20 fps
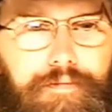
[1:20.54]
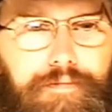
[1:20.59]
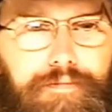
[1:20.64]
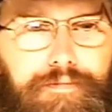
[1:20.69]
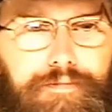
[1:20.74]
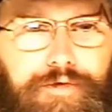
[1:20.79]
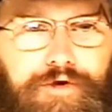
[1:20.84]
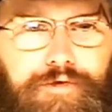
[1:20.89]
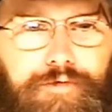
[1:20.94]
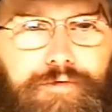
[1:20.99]

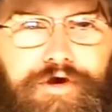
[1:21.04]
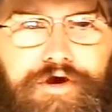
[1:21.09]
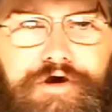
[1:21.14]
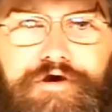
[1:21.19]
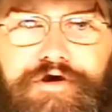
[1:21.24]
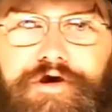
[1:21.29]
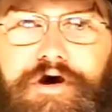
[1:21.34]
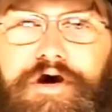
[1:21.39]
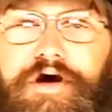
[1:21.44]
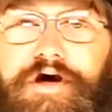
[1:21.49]
But we
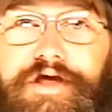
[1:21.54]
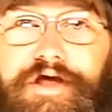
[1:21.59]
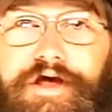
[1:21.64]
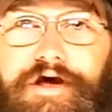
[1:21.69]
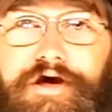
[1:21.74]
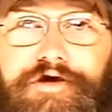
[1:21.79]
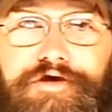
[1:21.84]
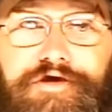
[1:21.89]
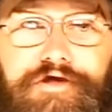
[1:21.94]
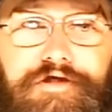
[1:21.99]
are not
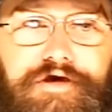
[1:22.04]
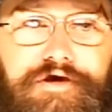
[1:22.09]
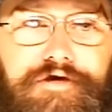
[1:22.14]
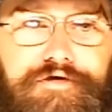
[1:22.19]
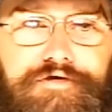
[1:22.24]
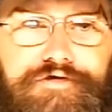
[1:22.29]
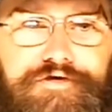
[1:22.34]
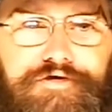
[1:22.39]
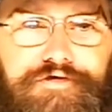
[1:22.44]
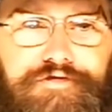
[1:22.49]

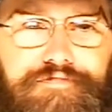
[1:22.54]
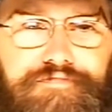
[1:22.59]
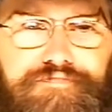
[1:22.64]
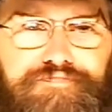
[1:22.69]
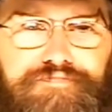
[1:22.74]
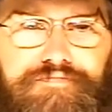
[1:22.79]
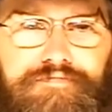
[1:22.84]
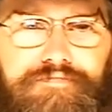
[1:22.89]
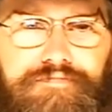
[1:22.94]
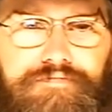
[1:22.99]
calculators.
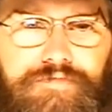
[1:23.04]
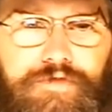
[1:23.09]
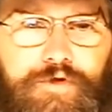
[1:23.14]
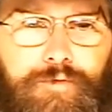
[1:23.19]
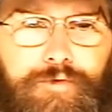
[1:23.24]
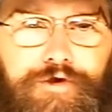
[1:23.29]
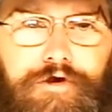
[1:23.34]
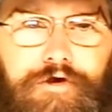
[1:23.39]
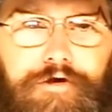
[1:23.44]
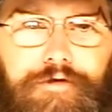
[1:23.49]

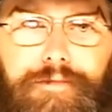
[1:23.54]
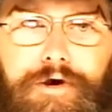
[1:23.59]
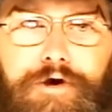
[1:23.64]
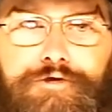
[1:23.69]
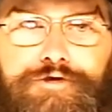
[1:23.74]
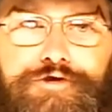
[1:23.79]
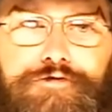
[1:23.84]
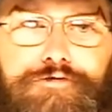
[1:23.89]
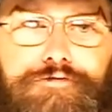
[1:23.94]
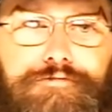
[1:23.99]
We are
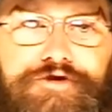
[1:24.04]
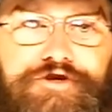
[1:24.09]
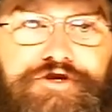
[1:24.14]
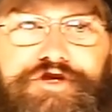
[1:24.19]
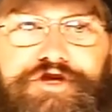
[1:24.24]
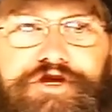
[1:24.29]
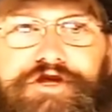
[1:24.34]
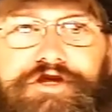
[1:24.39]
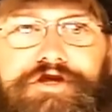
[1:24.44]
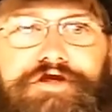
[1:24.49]
emotional
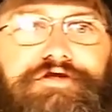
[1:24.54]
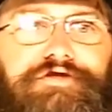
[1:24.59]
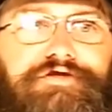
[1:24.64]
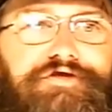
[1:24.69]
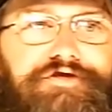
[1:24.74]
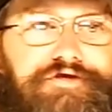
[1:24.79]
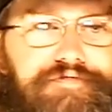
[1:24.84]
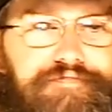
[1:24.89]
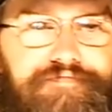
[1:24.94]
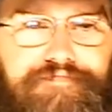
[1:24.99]
machines.
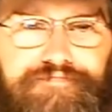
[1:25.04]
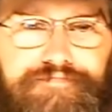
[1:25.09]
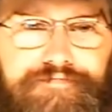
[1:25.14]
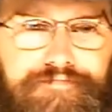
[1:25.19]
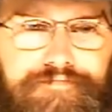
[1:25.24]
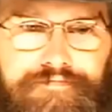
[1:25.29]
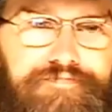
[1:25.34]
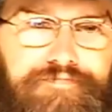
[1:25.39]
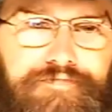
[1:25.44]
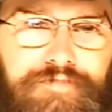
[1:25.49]

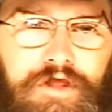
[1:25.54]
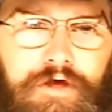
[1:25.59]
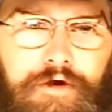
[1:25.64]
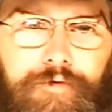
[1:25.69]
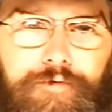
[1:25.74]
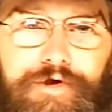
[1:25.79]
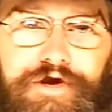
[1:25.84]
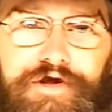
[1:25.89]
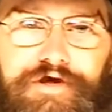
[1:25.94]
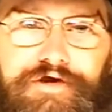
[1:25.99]

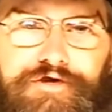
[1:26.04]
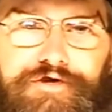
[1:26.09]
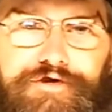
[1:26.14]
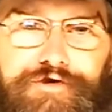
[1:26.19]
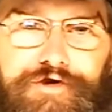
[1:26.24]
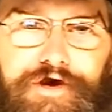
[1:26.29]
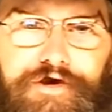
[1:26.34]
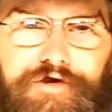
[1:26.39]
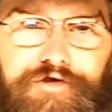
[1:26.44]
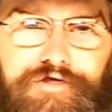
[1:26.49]
We need to
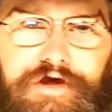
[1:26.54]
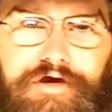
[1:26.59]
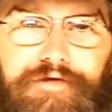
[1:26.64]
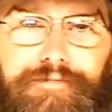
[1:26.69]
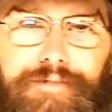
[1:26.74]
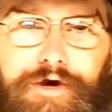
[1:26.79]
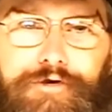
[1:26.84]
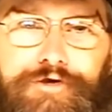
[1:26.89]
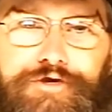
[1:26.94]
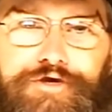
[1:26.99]
trigger that
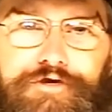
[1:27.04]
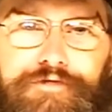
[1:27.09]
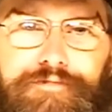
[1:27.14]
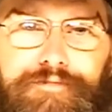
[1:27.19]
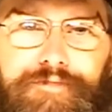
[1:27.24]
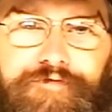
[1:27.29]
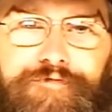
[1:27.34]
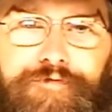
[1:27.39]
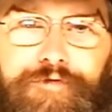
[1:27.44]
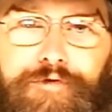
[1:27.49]
emotion
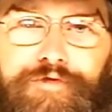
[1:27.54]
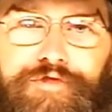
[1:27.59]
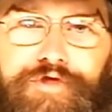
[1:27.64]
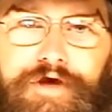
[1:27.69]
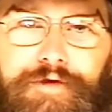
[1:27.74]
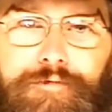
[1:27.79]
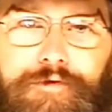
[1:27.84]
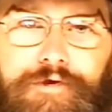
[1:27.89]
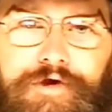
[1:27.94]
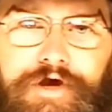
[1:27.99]
before they
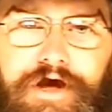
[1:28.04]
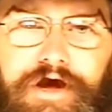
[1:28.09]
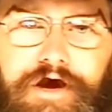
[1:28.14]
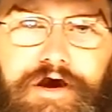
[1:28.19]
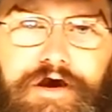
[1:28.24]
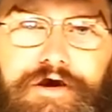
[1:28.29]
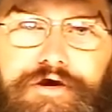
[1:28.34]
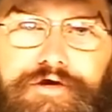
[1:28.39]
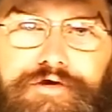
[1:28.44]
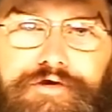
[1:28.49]
will
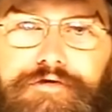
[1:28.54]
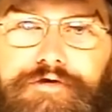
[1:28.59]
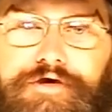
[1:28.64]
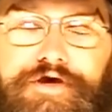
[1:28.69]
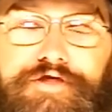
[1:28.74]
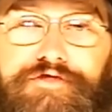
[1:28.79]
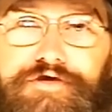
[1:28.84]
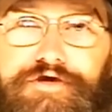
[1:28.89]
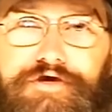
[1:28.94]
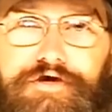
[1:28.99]
care to look
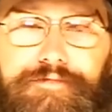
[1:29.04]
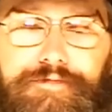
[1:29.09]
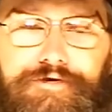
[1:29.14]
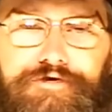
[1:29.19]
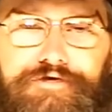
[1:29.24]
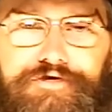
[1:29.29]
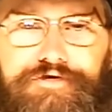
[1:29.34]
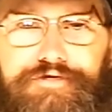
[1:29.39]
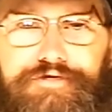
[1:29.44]
at the numbers.